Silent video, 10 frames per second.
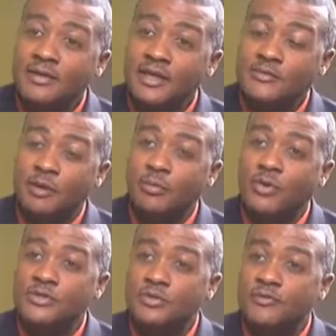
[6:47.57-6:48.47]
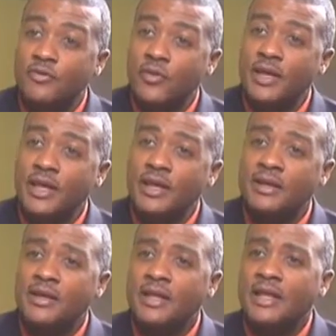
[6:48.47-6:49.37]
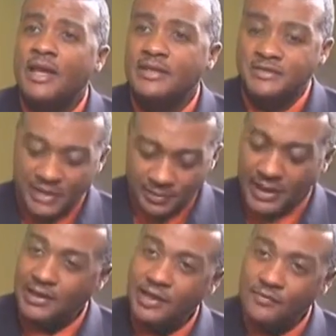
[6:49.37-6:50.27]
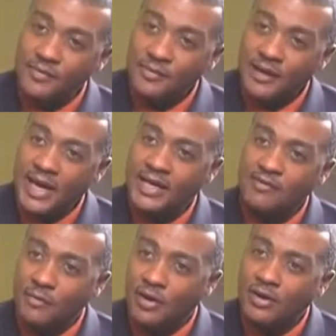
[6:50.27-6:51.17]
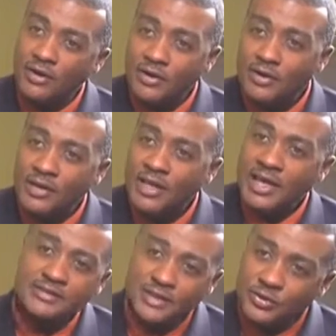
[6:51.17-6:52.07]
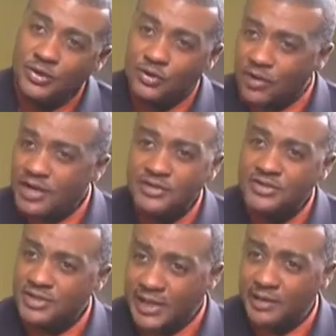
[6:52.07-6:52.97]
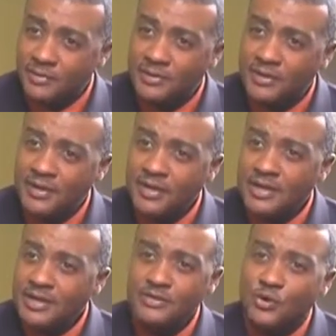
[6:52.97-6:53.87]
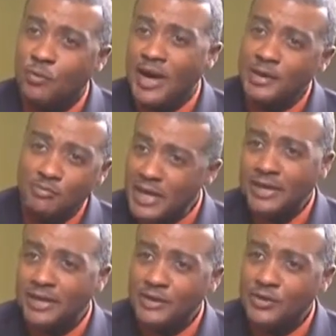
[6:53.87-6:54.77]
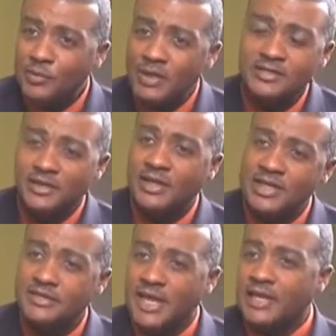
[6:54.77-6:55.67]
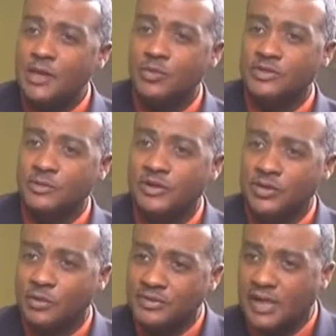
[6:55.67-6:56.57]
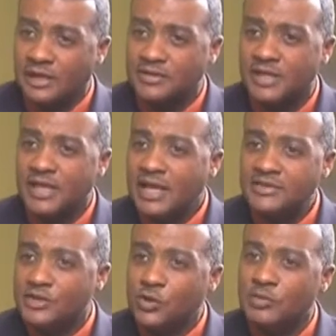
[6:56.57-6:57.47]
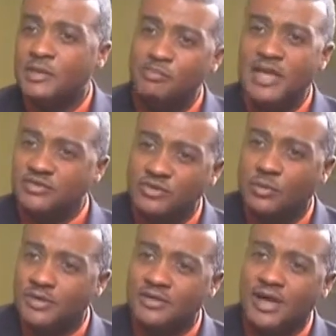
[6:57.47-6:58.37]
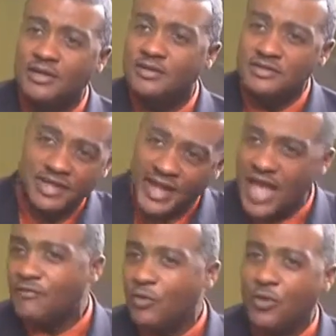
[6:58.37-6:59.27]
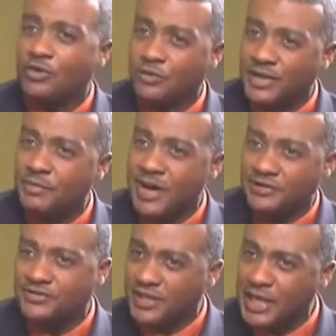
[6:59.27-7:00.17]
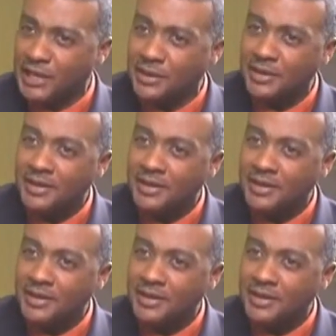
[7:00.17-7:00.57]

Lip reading: I kiss my boys on the forehead, I tell them I love them, I give them a hug, I say, you're the greatest champ. There's nobody better than you. My son, he's 8, he wants to be a dermatologist. I said, you're gonna be the best dermatologist that ever worked on anybody's skin.